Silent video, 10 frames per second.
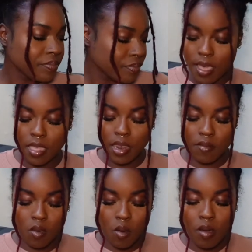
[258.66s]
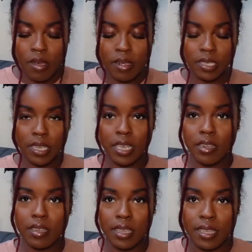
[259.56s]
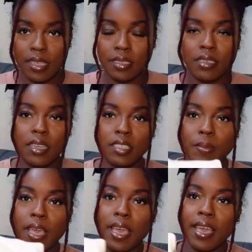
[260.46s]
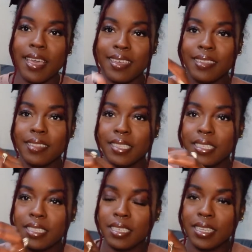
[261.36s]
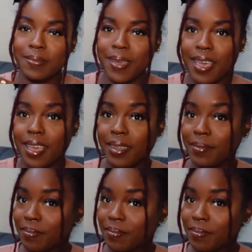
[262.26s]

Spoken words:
And then of course here is the dust bag. This is the dust bag.